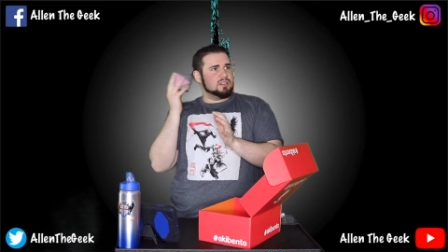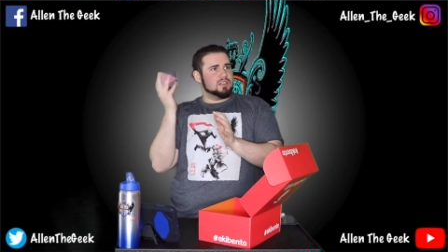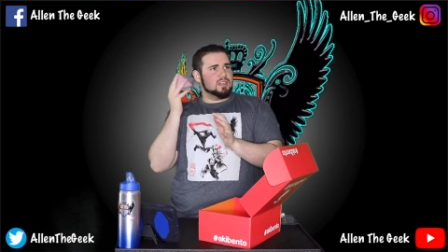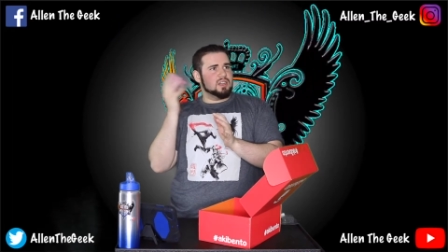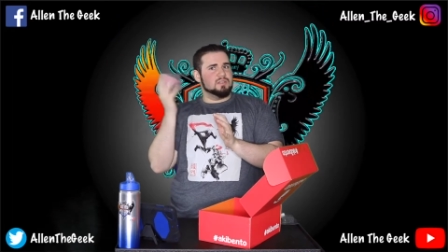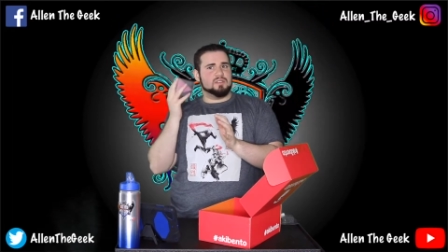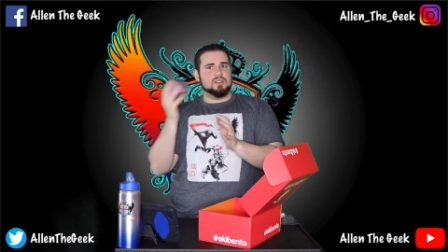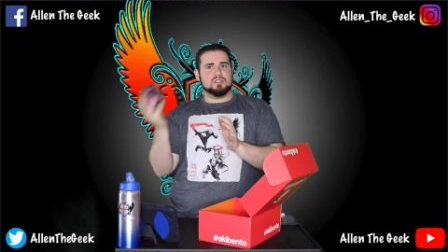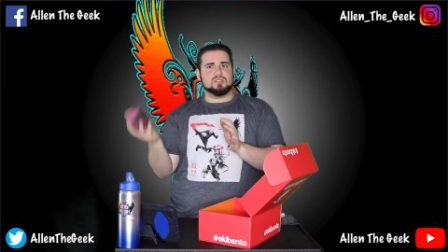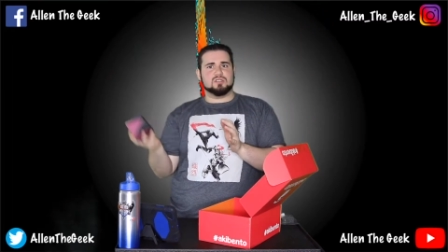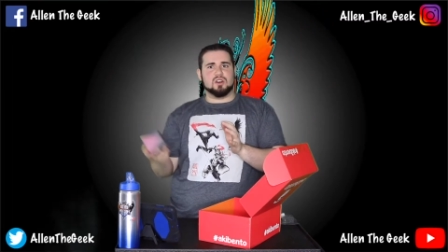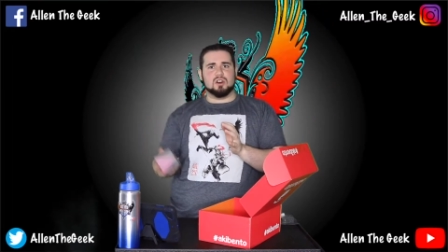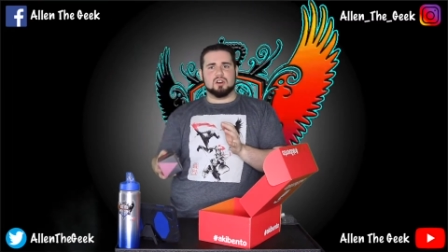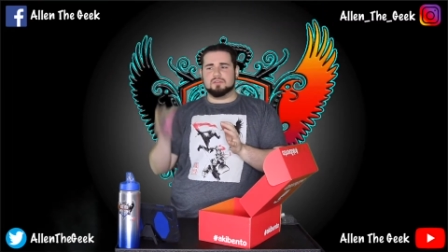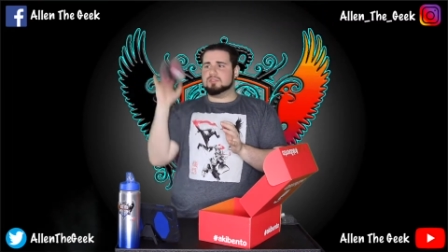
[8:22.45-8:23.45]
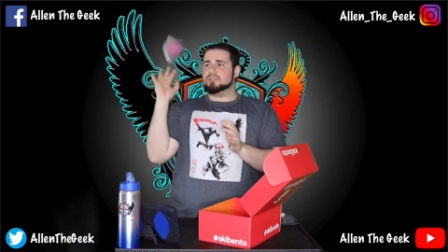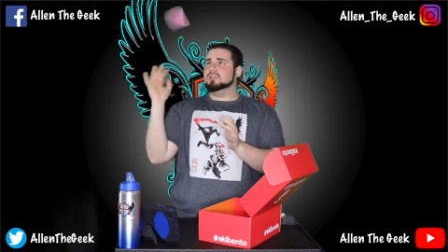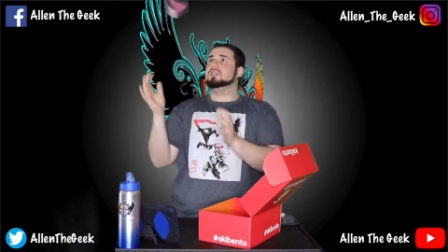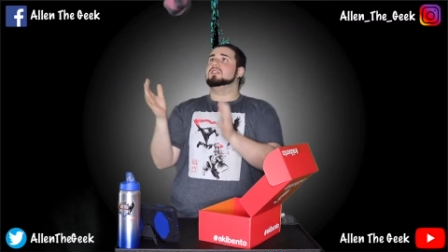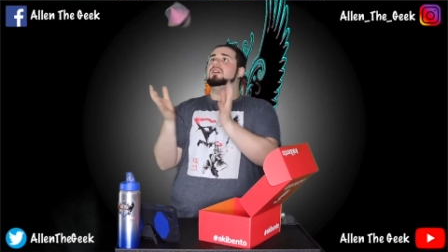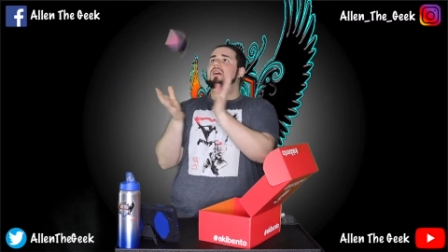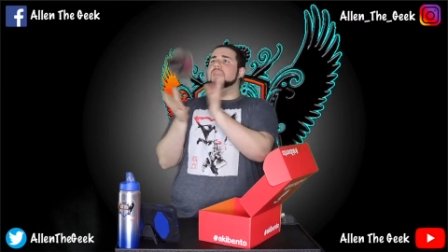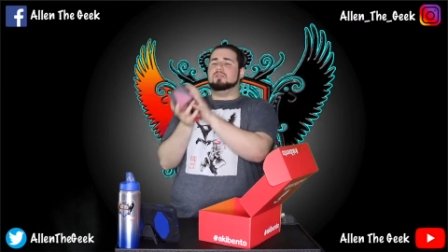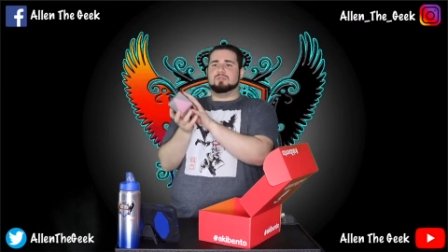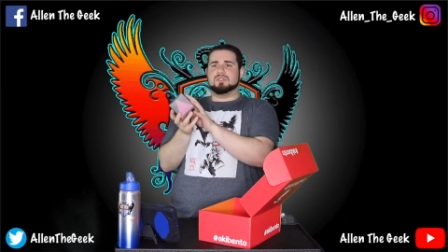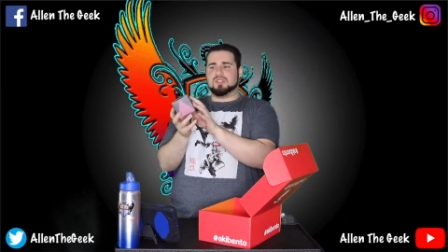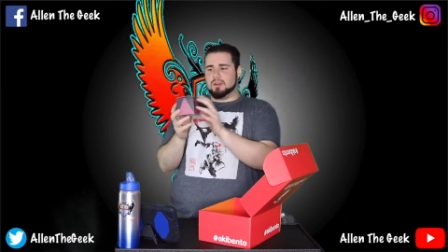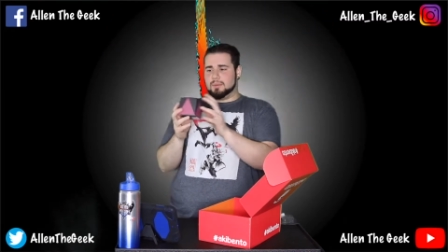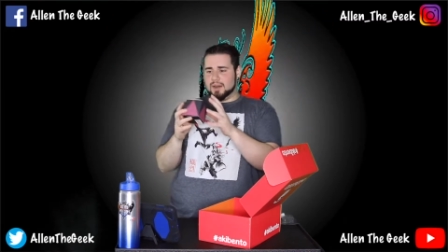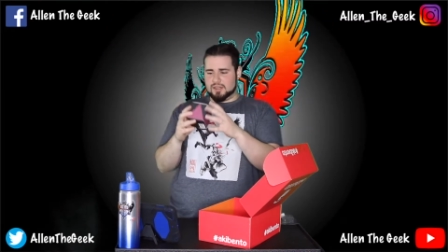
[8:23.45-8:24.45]
It feels soft. What's
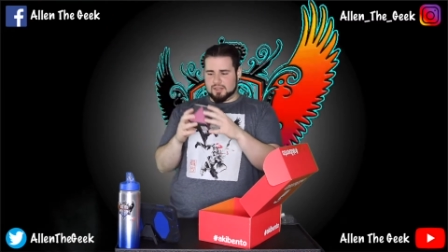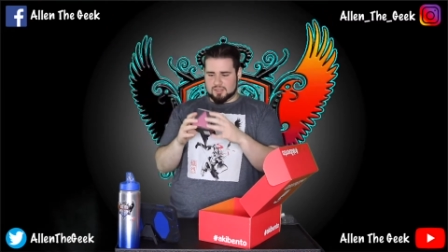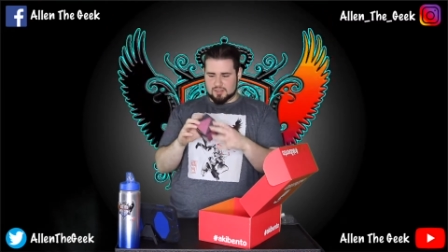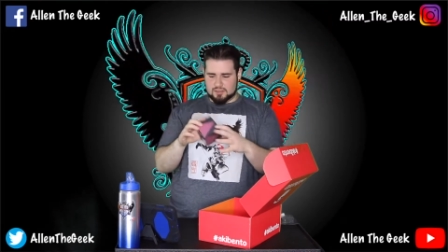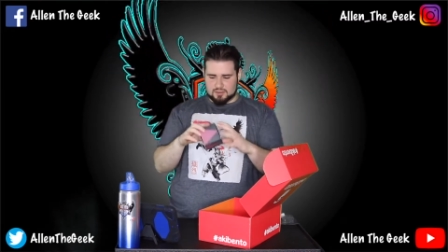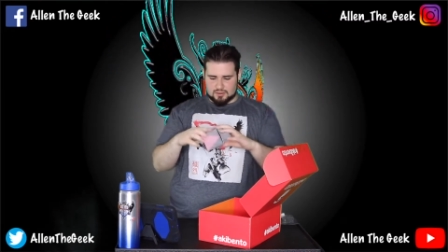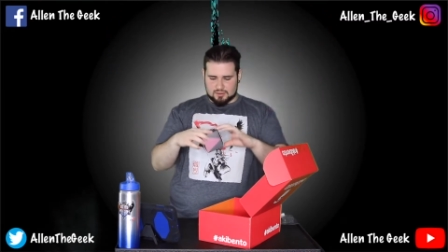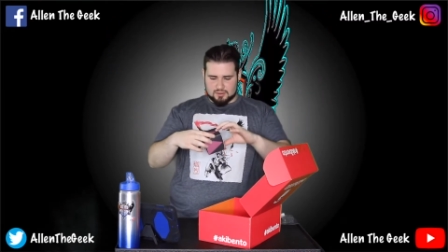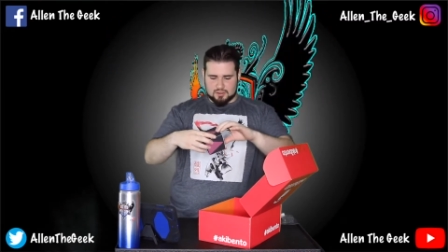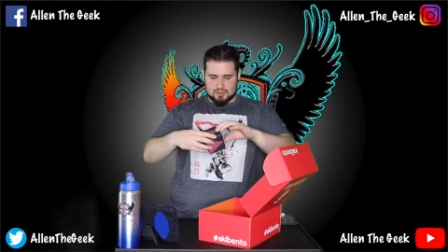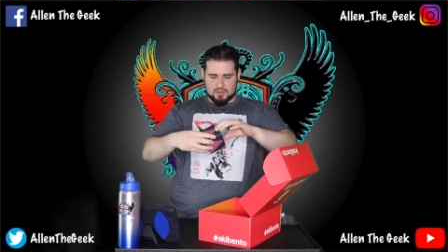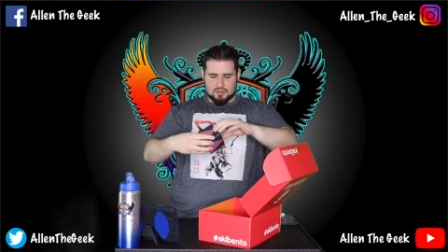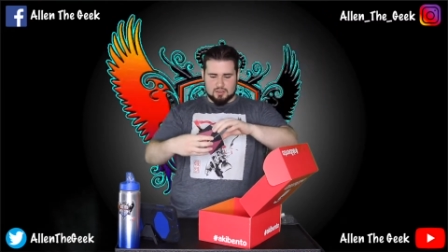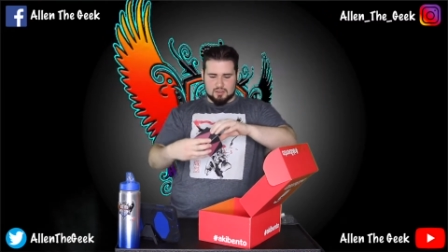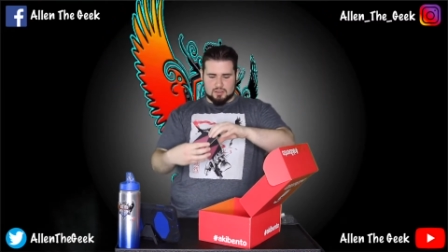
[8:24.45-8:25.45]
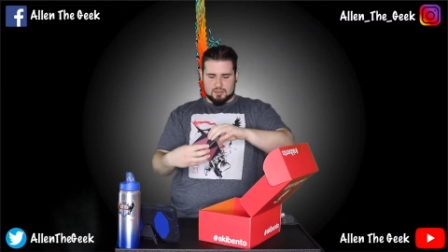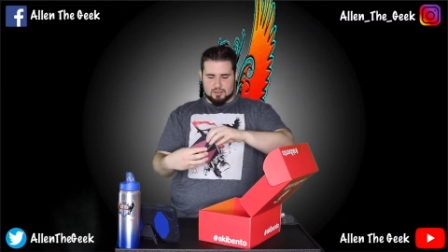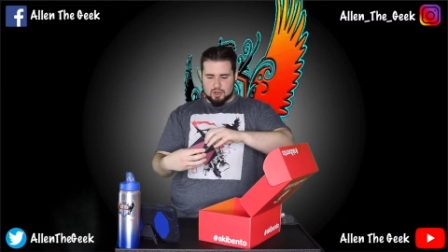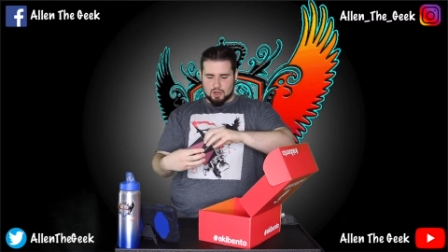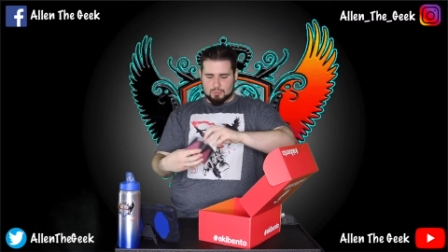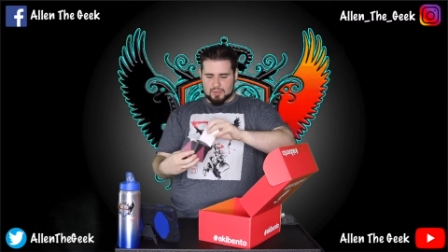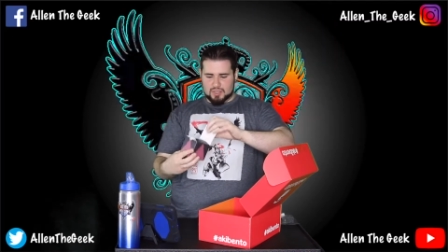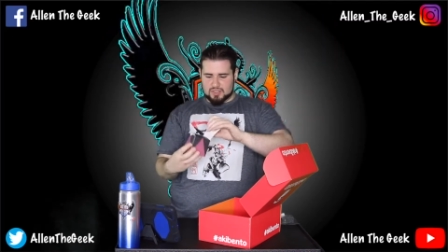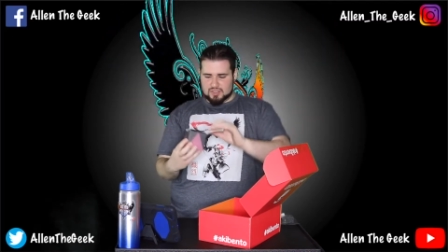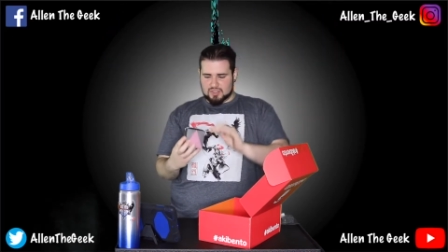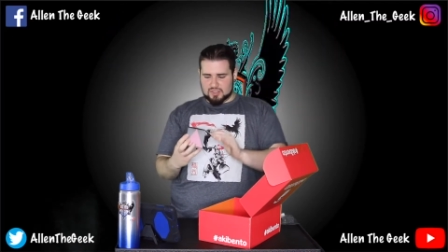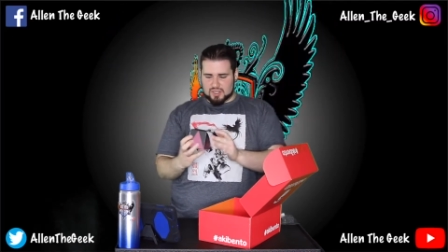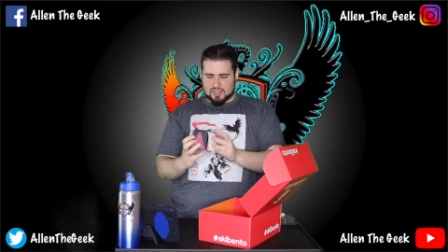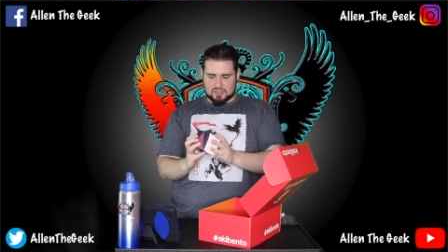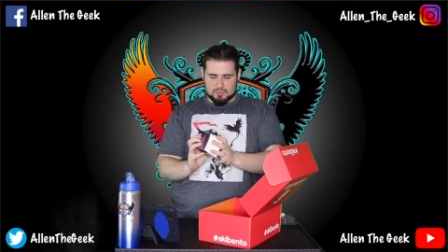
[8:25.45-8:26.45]
in the box? Open
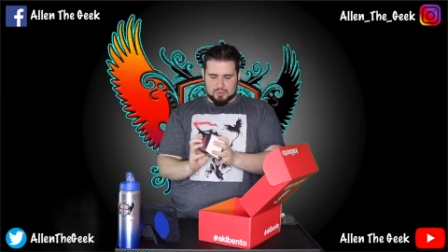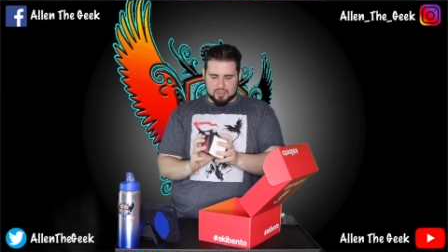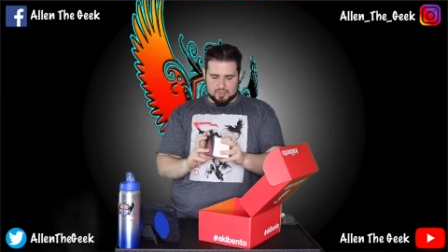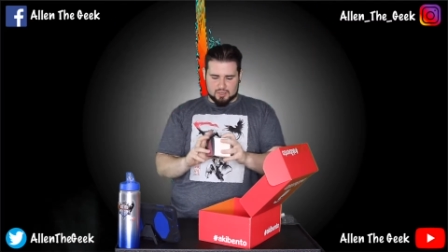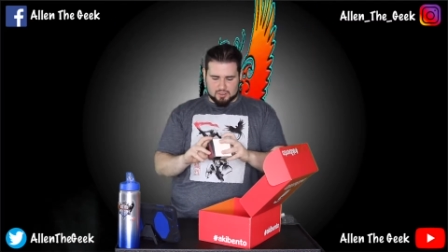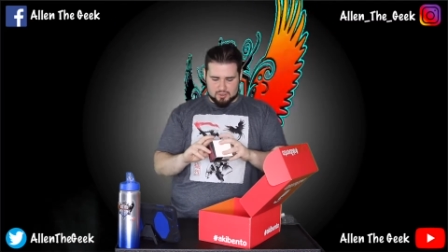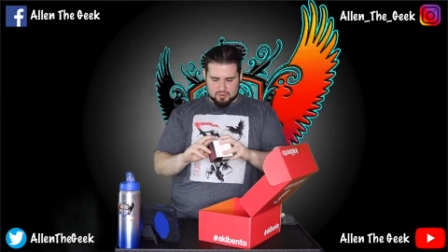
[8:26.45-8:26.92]
sesame.